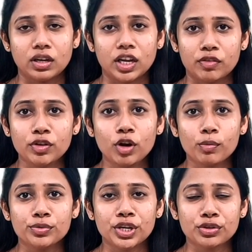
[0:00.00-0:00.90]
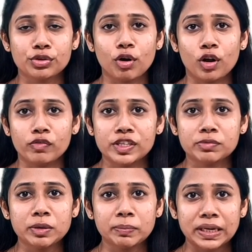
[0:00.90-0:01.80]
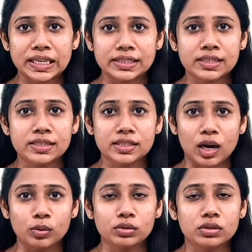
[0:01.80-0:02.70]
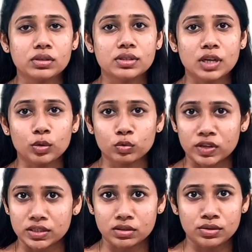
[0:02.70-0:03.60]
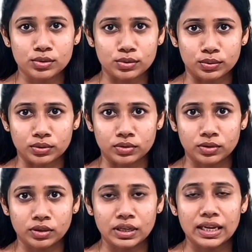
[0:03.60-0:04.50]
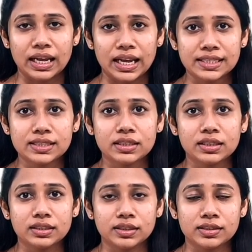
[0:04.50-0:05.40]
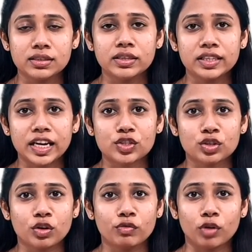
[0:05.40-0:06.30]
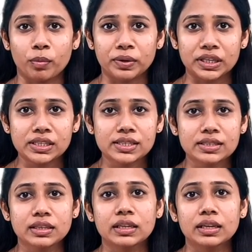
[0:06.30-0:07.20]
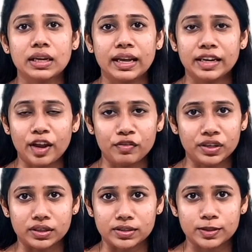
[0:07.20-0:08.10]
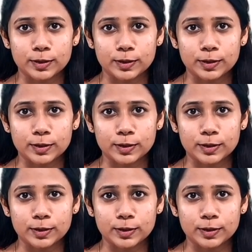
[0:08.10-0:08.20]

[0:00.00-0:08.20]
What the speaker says: Heavy object should always be placed in southwestern zone, as this is the direction of dominance and heaviness.